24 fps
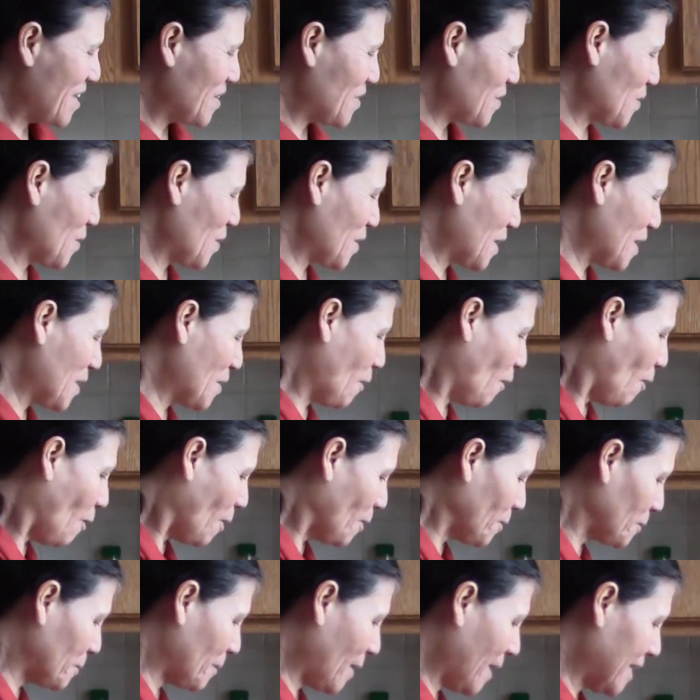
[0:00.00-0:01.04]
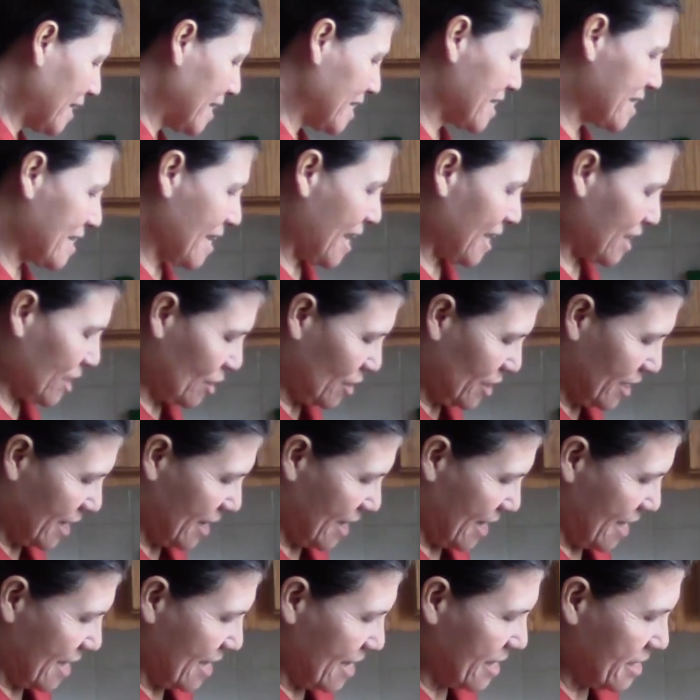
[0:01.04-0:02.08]
So the old one is actually
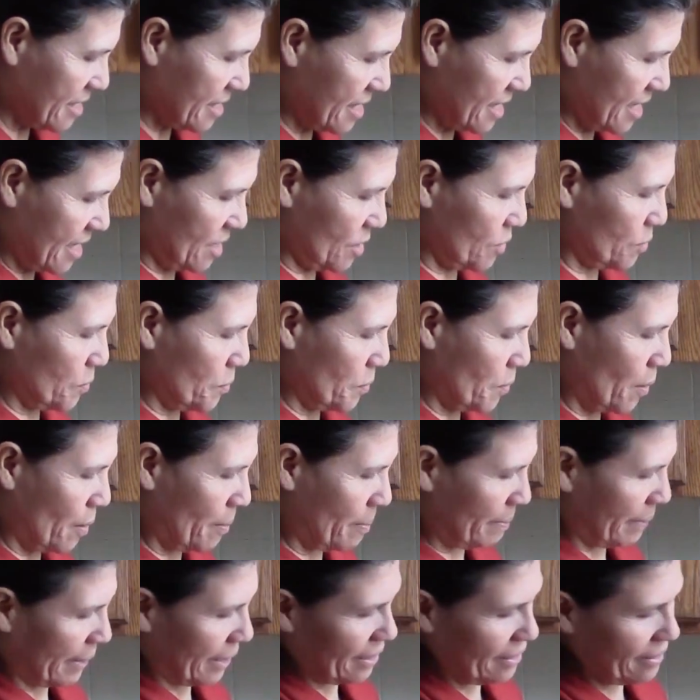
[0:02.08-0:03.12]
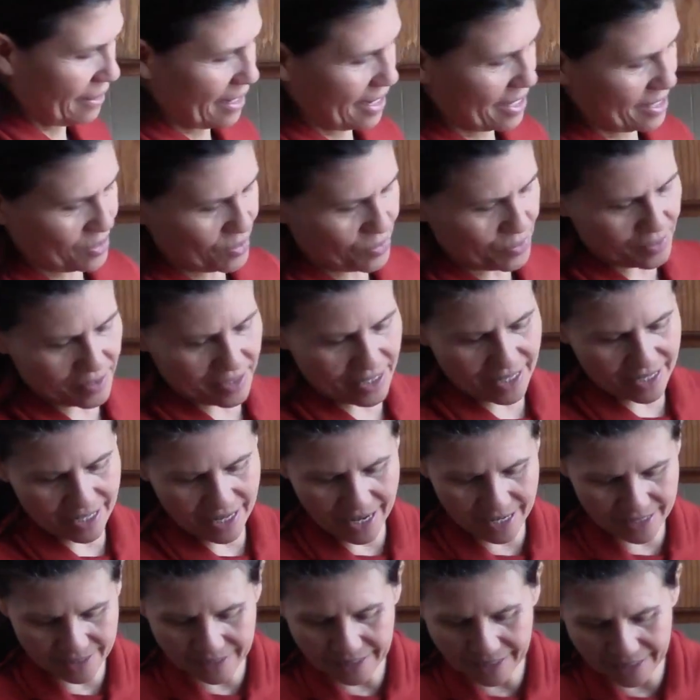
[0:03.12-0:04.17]
the easiest to open. As you see, it
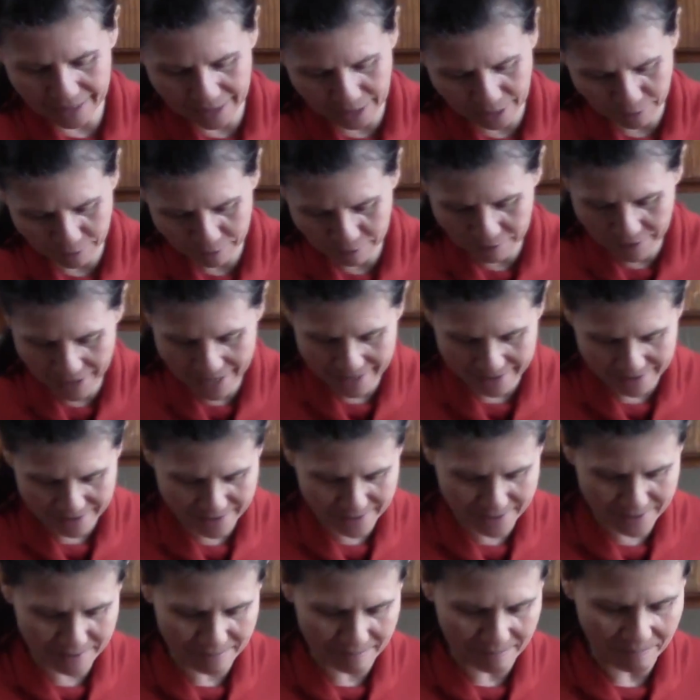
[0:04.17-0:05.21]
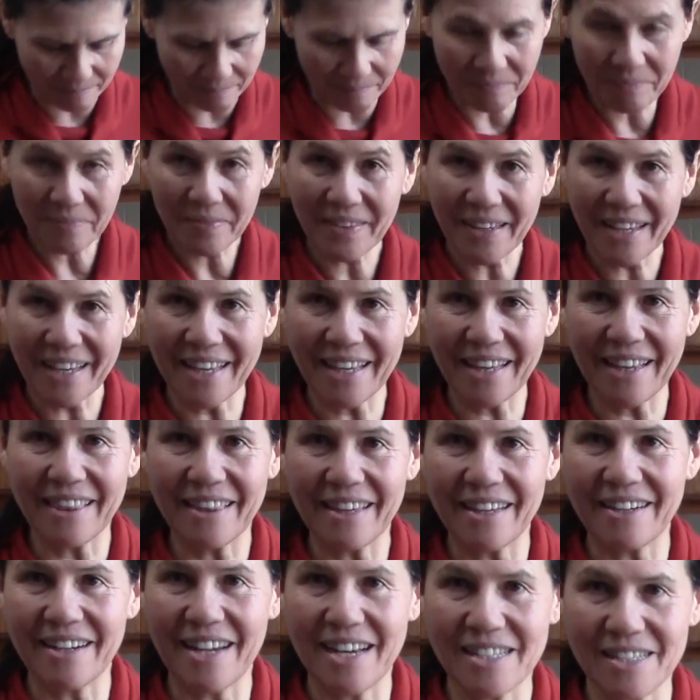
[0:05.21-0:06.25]
has a little face, and
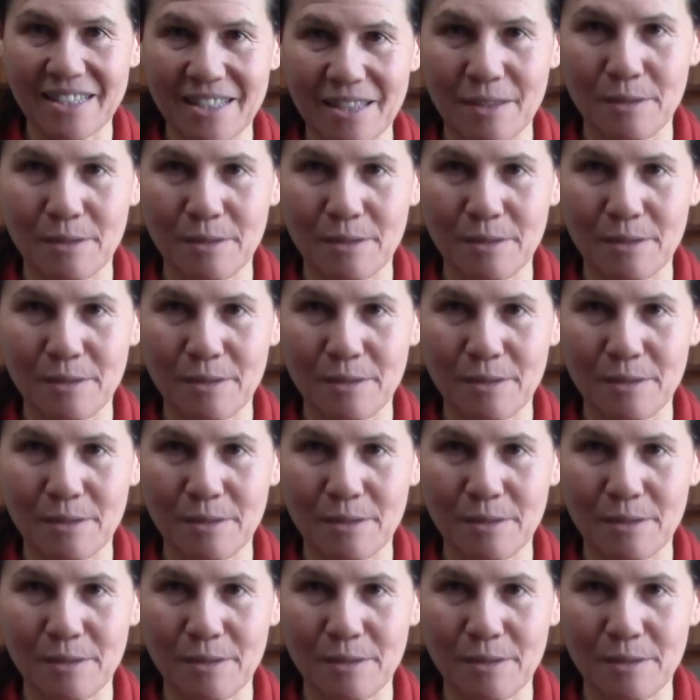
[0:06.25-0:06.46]
there has